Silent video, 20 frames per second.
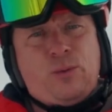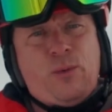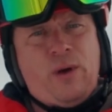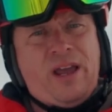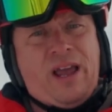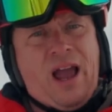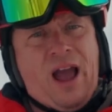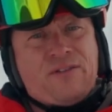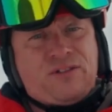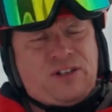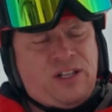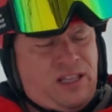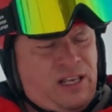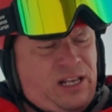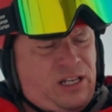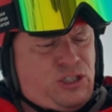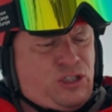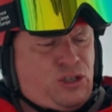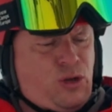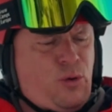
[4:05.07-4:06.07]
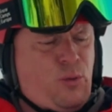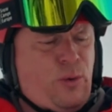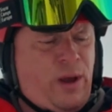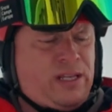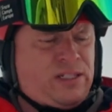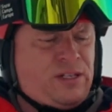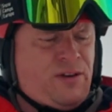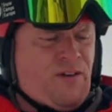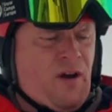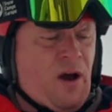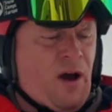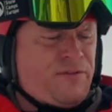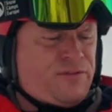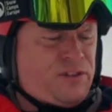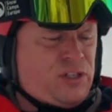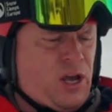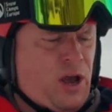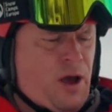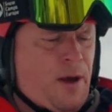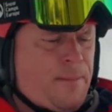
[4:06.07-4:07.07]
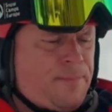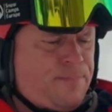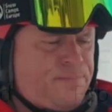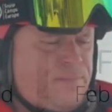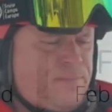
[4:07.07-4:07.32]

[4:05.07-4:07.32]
week after these 2 weeks of half term.